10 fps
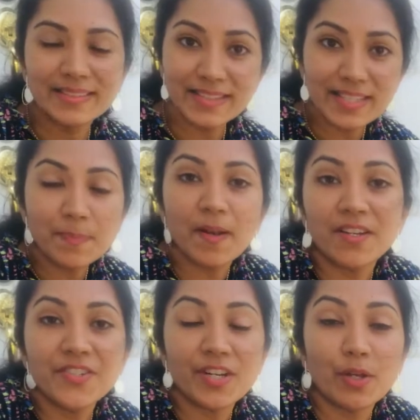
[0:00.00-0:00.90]
This
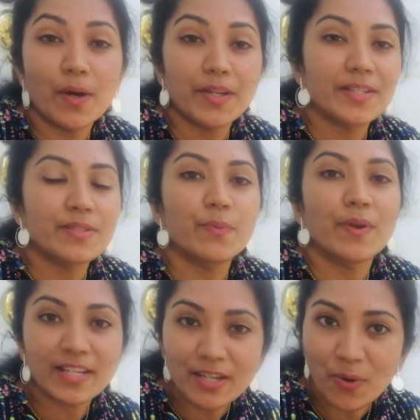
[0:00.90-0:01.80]
plant requires
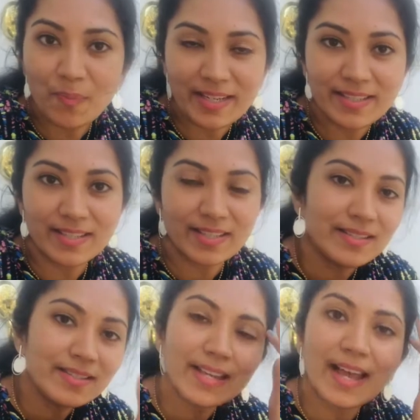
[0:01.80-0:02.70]
very low maintenance,